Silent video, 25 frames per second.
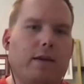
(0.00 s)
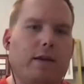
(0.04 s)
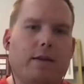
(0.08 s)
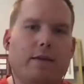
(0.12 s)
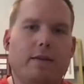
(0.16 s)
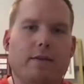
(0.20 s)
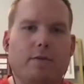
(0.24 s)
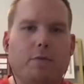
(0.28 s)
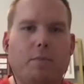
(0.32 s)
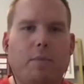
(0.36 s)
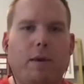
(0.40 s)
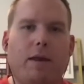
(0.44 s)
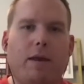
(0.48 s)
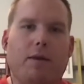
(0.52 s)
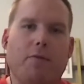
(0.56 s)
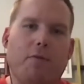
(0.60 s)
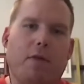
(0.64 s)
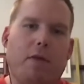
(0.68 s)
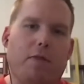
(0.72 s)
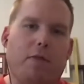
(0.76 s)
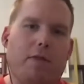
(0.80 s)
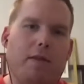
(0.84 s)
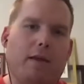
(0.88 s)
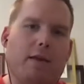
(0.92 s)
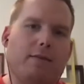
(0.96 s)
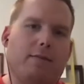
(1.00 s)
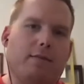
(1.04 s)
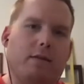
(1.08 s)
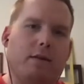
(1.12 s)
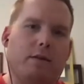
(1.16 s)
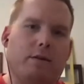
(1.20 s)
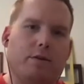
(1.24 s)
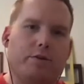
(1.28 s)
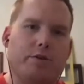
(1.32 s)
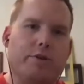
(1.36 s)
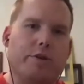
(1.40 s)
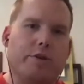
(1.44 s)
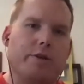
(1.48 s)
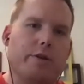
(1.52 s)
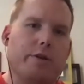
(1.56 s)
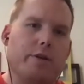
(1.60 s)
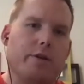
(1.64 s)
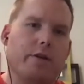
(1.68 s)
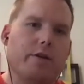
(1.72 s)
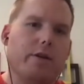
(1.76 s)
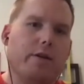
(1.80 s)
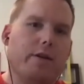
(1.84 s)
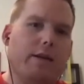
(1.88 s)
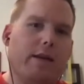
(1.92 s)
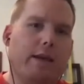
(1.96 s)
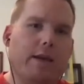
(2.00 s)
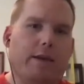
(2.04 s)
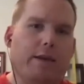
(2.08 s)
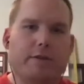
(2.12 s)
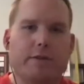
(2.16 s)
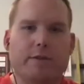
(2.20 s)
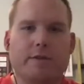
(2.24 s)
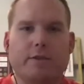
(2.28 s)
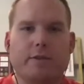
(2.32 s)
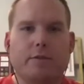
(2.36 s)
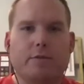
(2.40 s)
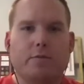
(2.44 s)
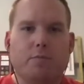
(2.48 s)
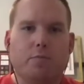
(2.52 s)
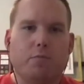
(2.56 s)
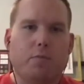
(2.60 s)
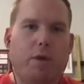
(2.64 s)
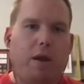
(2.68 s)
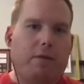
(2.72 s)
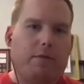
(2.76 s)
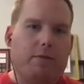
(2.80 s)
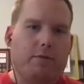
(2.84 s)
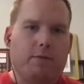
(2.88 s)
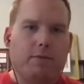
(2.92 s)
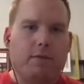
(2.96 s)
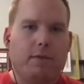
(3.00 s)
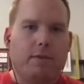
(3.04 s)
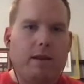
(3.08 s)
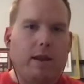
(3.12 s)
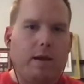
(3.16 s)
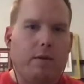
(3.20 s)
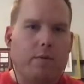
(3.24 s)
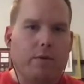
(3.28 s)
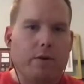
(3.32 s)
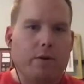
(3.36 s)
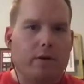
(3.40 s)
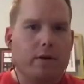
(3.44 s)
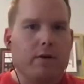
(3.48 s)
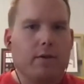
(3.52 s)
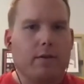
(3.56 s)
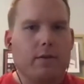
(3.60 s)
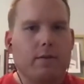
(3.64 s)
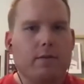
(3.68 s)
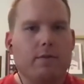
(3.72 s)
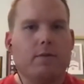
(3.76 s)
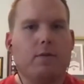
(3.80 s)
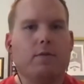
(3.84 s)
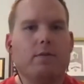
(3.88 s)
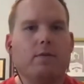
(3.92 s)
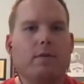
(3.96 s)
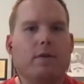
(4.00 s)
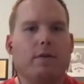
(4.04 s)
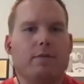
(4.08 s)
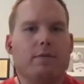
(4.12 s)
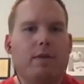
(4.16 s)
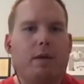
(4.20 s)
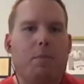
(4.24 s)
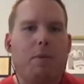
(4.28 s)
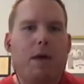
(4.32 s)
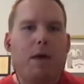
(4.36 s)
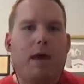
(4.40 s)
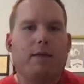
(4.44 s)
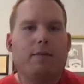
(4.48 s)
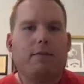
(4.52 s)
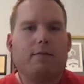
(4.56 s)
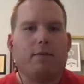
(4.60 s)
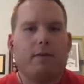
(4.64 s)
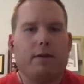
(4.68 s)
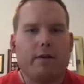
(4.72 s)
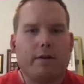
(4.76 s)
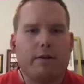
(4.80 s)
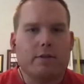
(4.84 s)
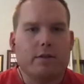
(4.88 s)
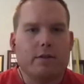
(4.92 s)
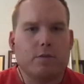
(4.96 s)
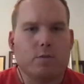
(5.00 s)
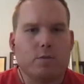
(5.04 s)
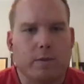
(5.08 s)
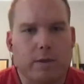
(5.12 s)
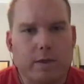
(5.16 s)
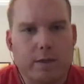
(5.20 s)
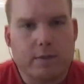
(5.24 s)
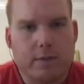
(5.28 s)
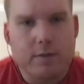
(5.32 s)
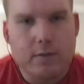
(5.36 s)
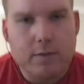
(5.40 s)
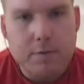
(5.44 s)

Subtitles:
It doesn't matter if that thing's in Azure. It just routes the network. So as long as that path's there, it just works.